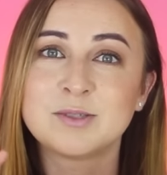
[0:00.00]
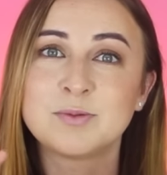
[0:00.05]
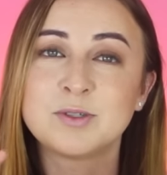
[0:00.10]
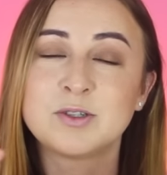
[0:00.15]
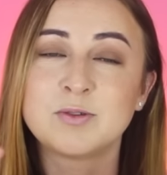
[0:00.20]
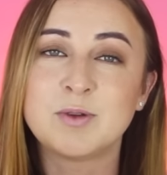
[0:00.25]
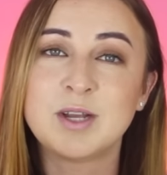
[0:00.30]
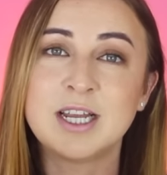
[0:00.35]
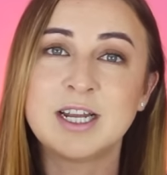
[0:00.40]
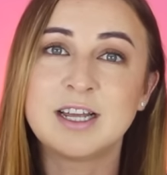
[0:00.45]

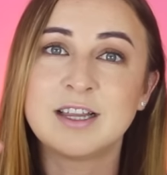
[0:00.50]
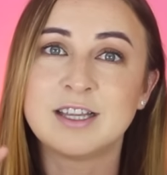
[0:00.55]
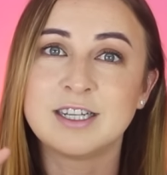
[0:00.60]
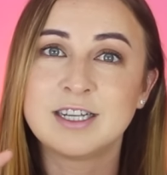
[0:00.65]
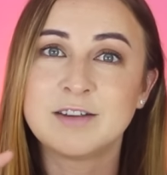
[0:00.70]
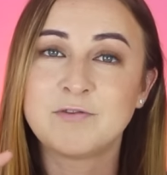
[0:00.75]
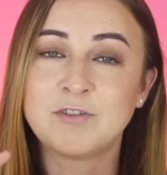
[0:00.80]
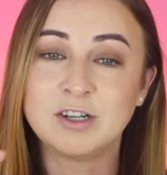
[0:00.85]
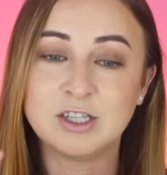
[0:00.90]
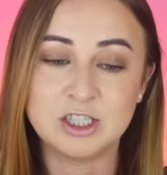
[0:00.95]
between the
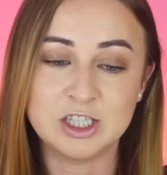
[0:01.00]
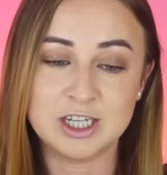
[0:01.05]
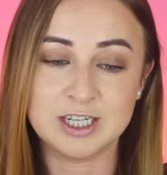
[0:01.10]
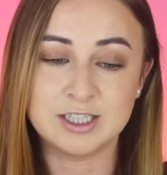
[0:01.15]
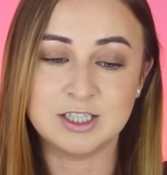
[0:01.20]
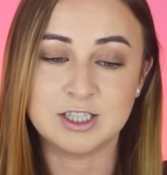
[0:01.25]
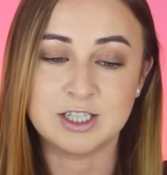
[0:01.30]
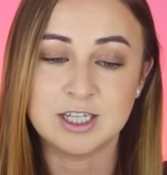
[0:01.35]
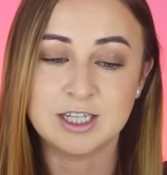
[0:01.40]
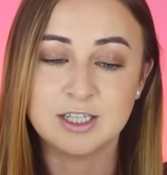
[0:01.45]
different
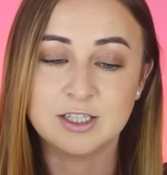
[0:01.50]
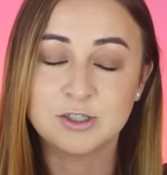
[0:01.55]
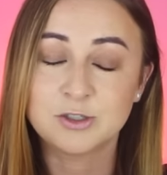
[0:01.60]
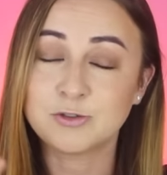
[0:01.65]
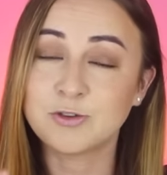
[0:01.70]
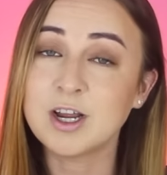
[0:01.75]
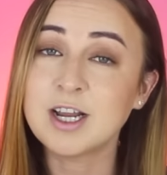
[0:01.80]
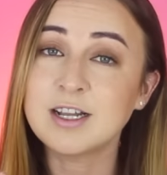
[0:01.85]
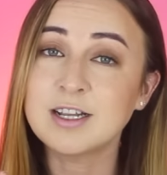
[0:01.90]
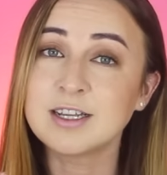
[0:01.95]
GHD
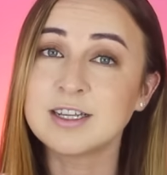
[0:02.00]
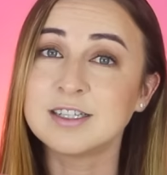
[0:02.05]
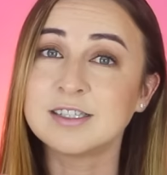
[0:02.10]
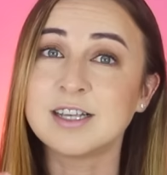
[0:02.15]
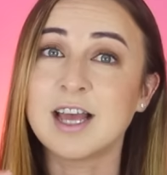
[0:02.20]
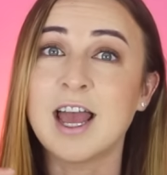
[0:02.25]
straighteners